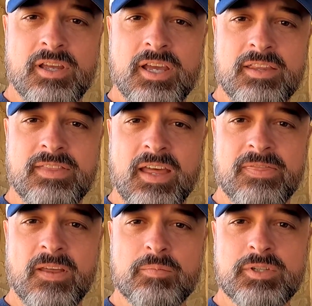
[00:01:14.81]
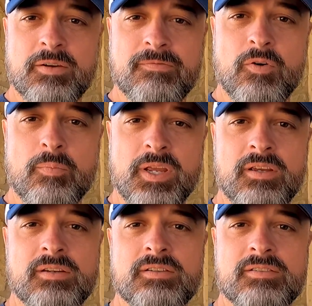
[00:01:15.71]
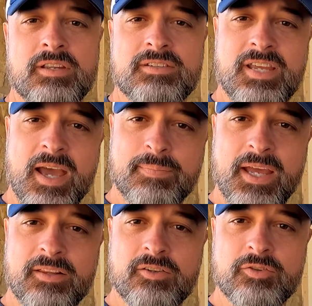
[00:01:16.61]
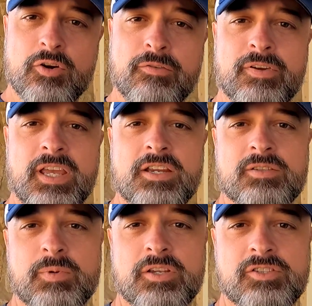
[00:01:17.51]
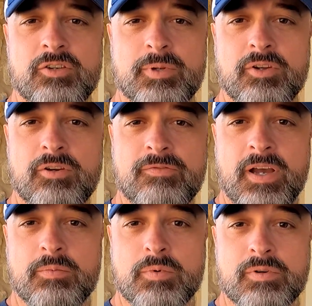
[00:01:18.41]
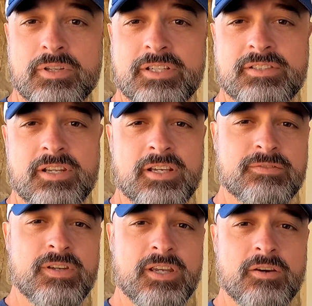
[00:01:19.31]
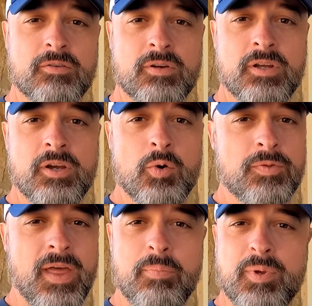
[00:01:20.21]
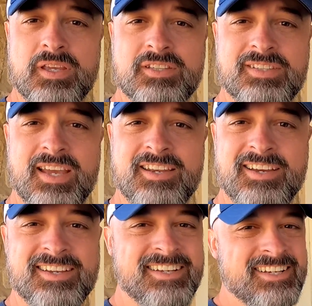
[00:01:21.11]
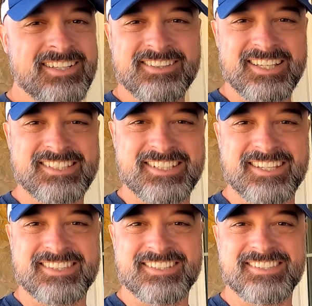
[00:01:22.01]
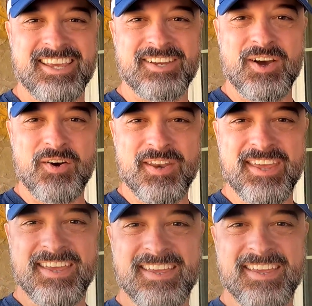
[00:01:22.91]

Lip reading: hit that thumbs up for me, and tap that little notification bell so you'll be notified when we release the next video. With that being said, let's get this thing going.